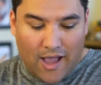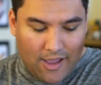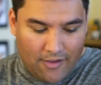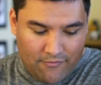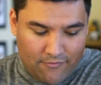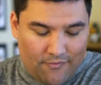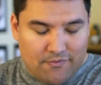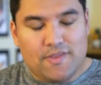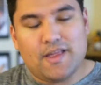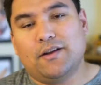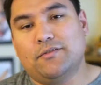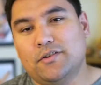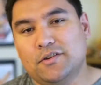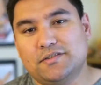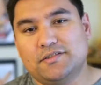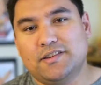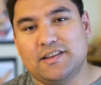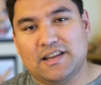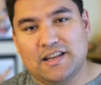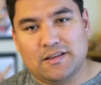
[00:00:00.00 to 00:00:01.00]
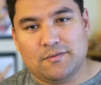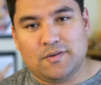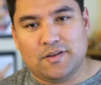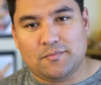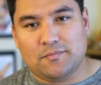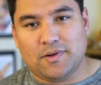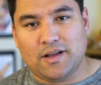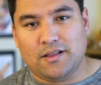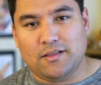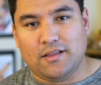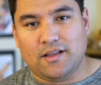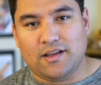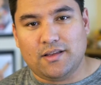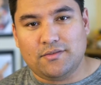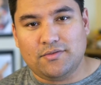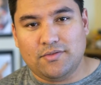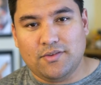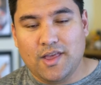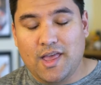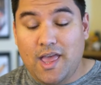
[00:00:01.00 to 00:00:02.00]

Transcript: I've never seen him in my life.